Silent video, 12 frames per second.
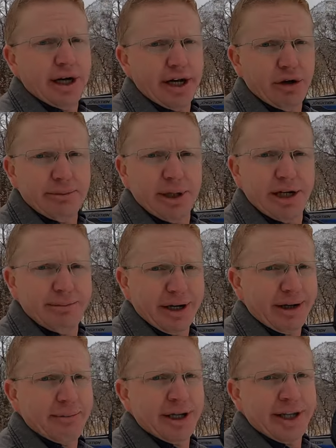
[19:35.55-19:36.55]
I hope not,
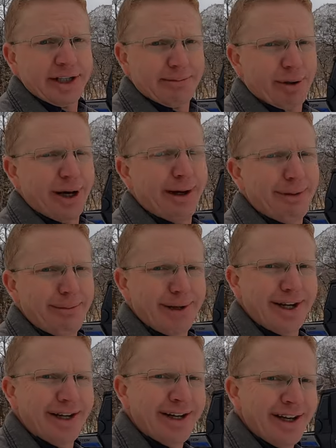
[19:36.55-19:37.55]
but I bet that's
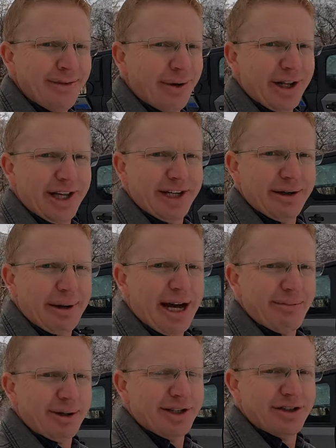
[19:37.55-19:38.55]
probably what'll end up
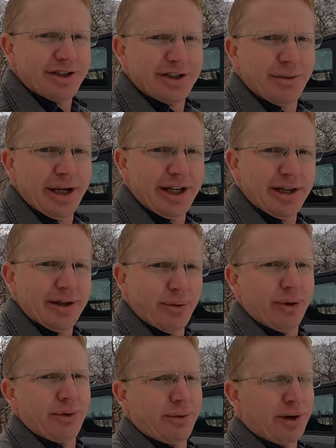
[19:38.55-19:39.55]
happening, just the way the
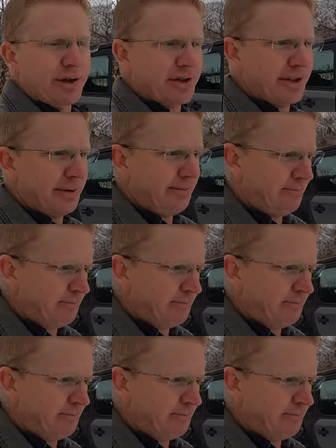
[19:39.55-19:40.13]
world works.